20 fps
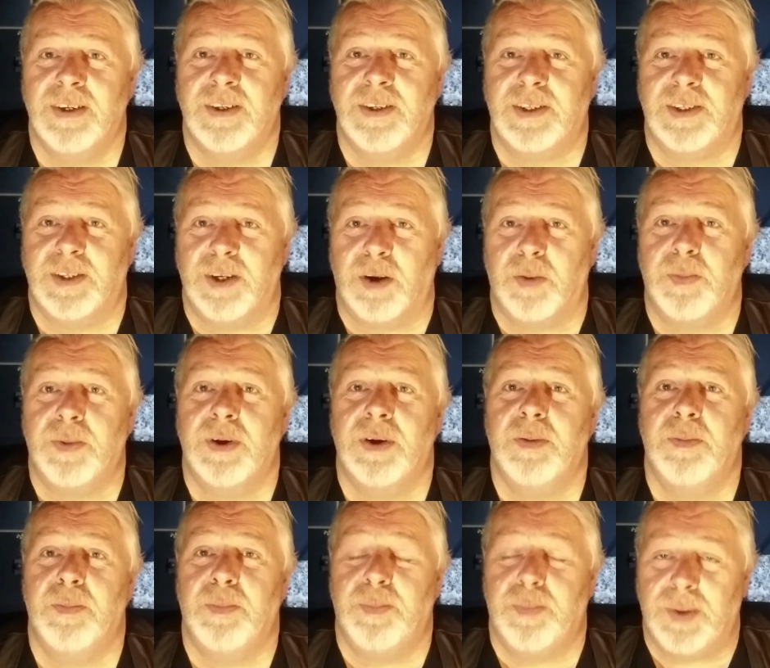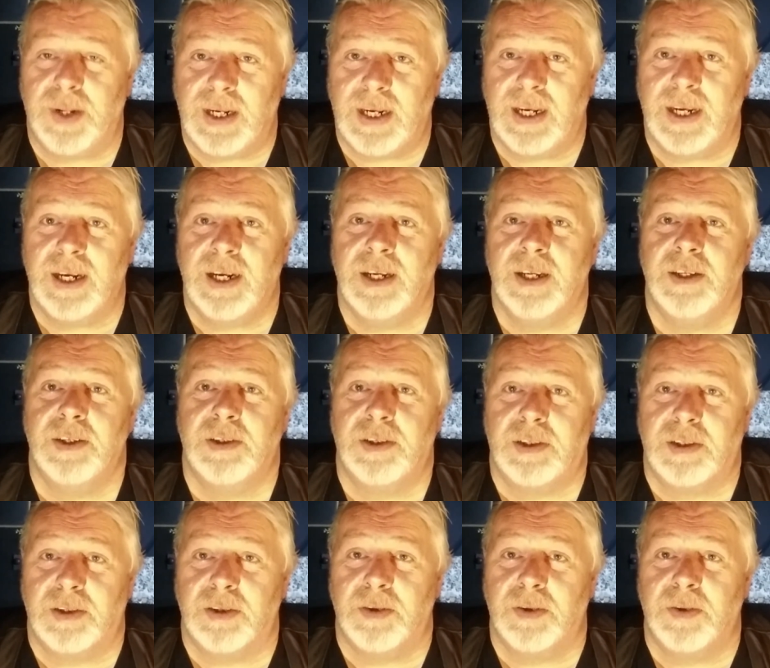Stop being
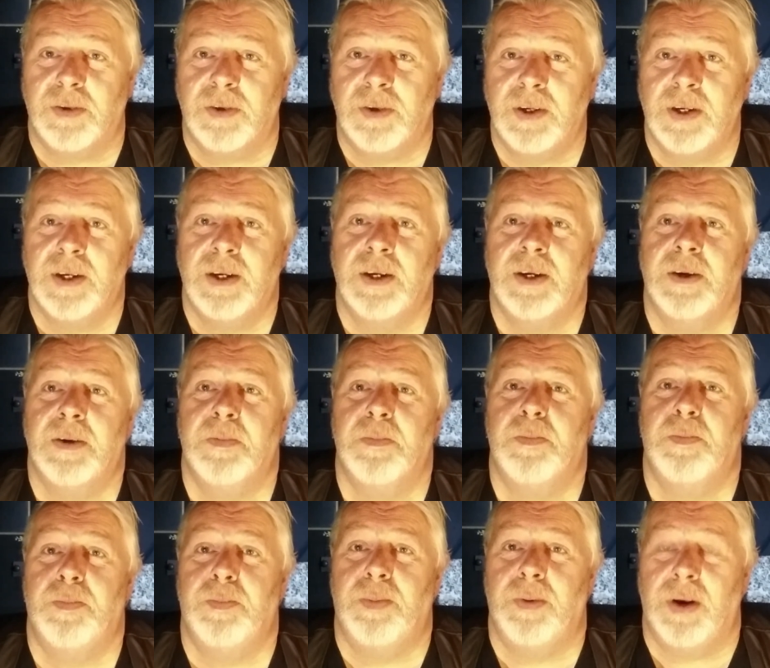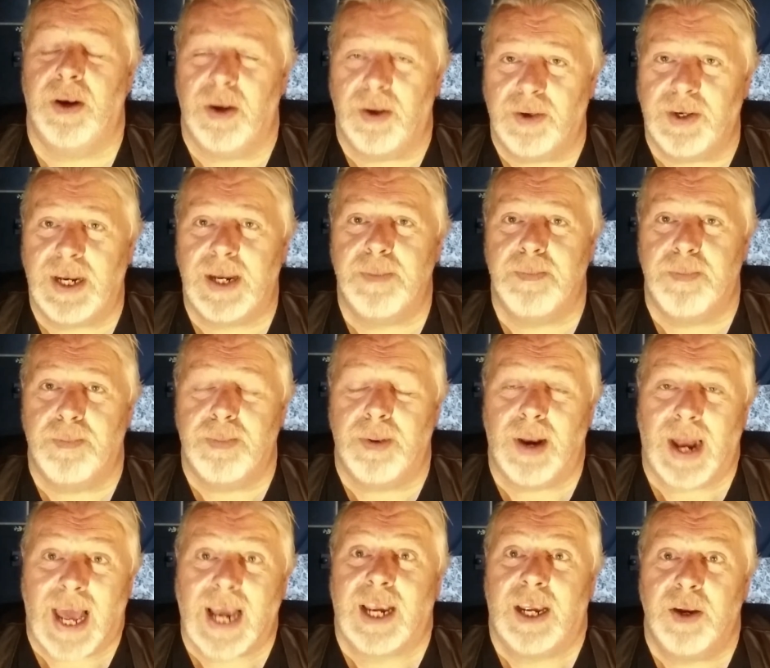so bloody
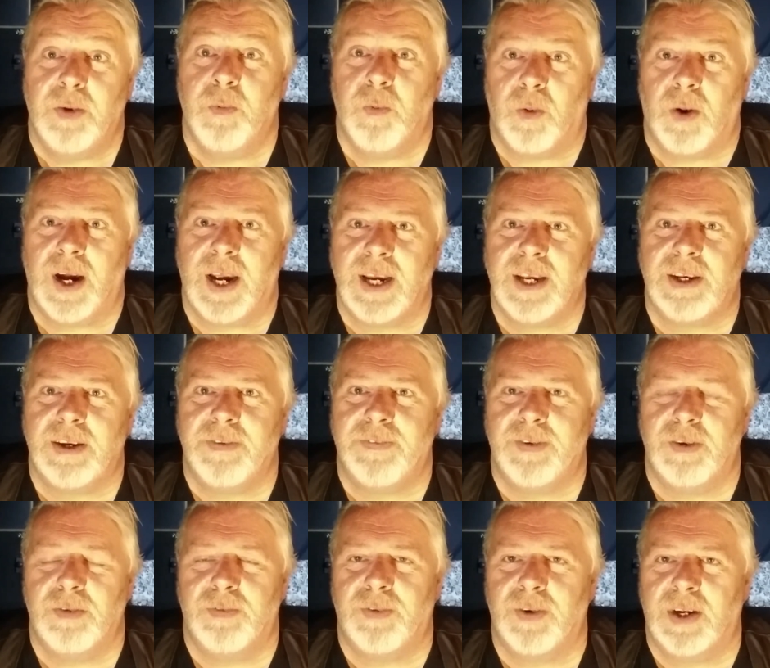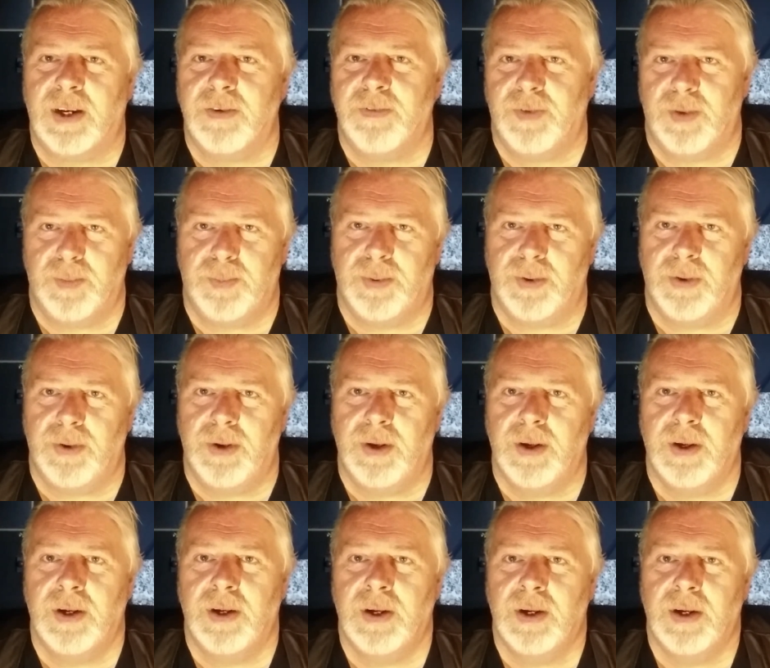black and white, if you'll forgive the pun.
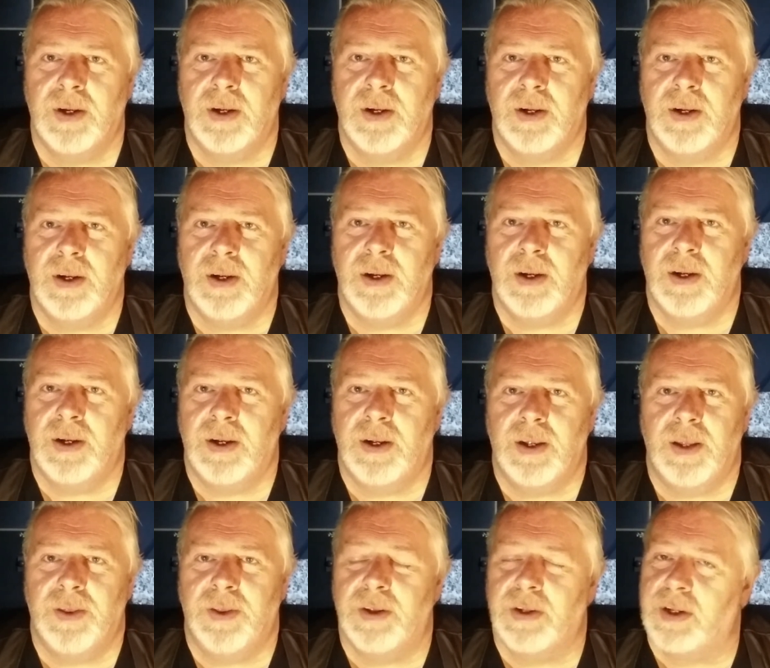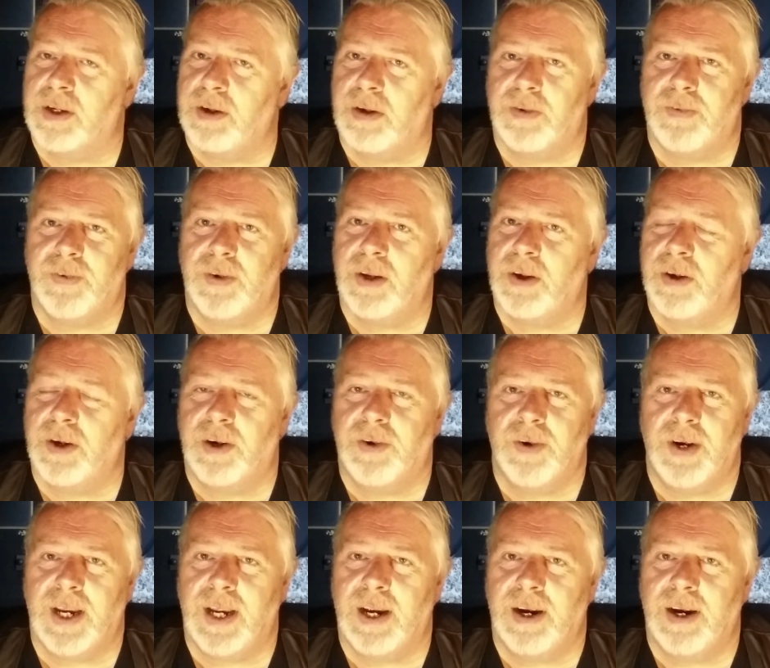There's an awful lot of grey